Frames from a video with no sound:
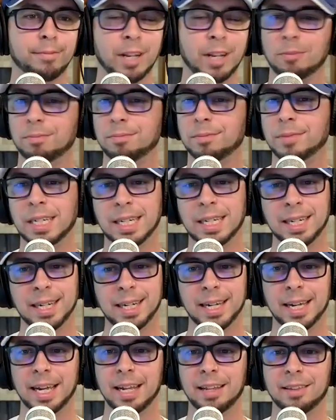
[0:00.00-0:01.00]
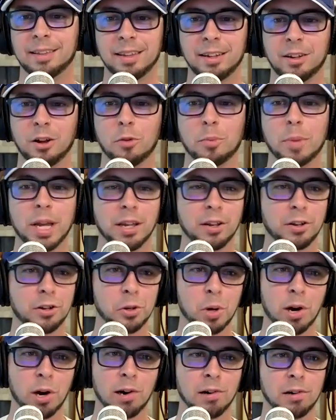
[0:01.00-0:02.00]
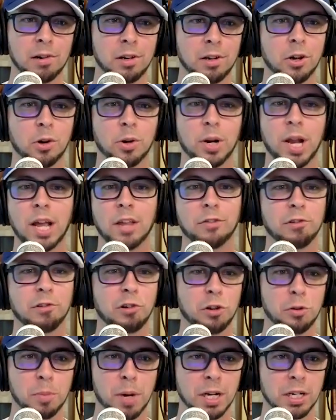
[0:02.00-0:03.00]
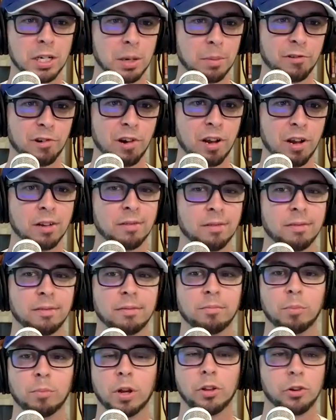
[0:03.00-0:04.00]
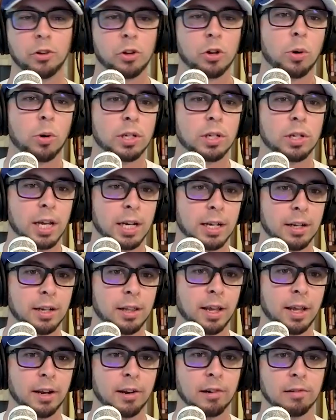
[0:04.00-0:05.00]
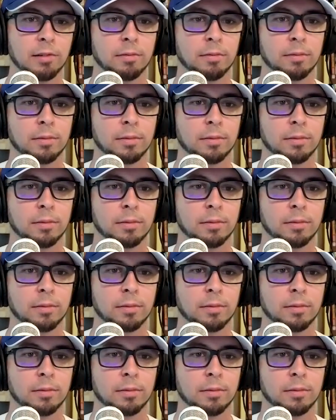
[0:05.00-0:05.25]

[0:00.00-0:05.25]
Nope. Don't make it too hard. Don't ask for too much up front, because you can always collect it later.